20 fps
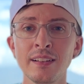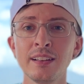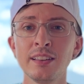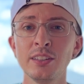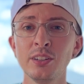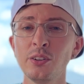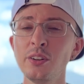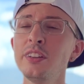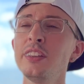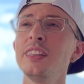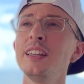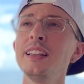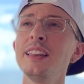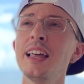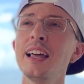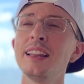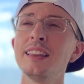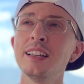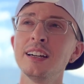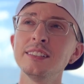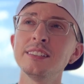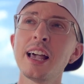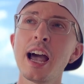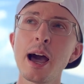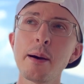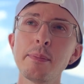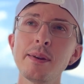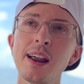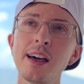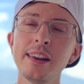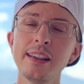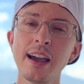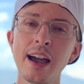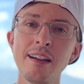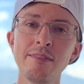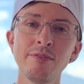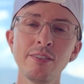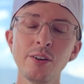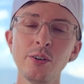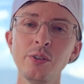The only thing that does happen on the
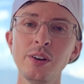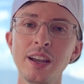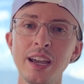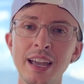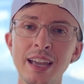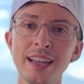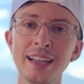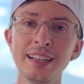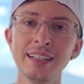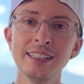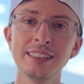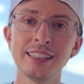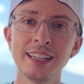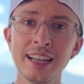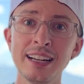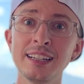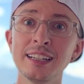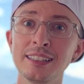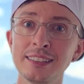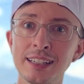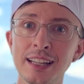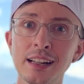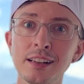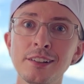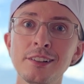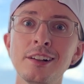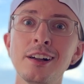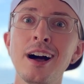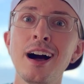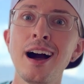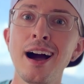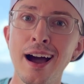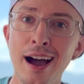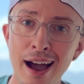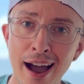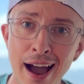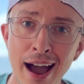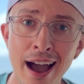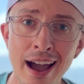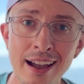iPhone is it does get a little
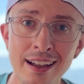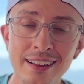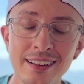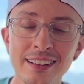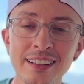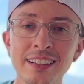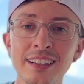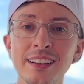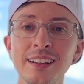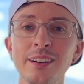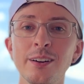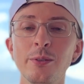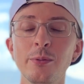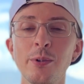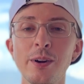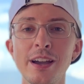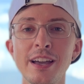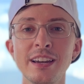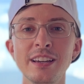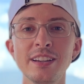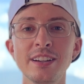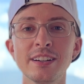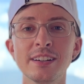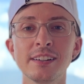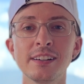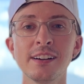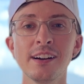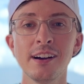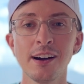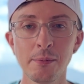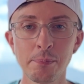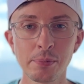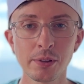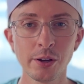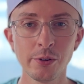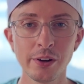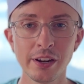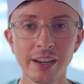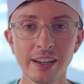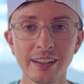hot when you're
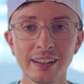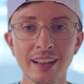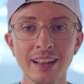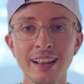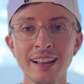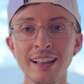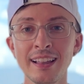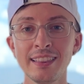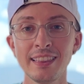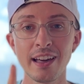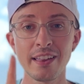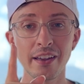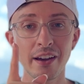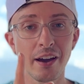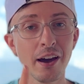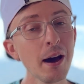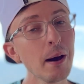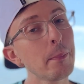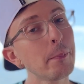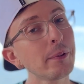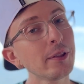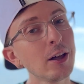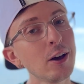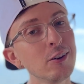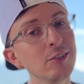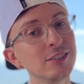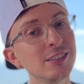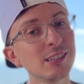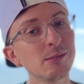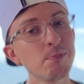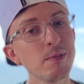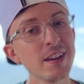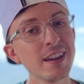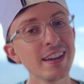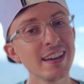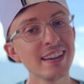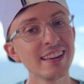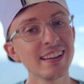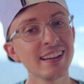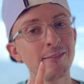uploading. Now the upload
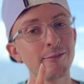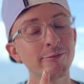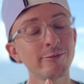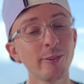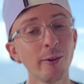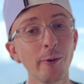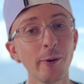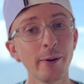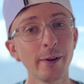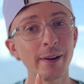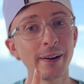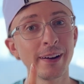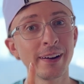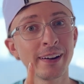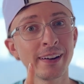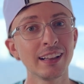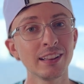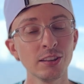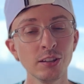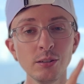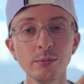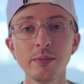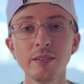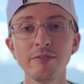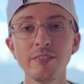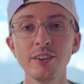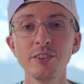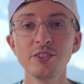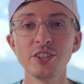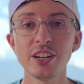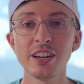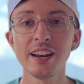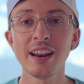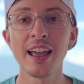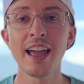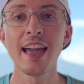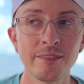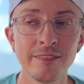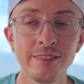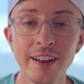speed for LumaFusion
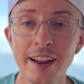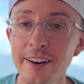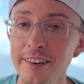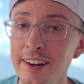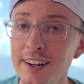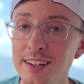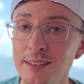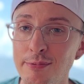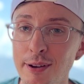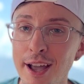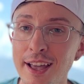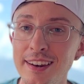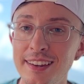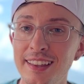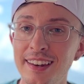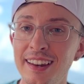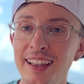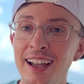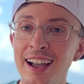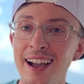very dependent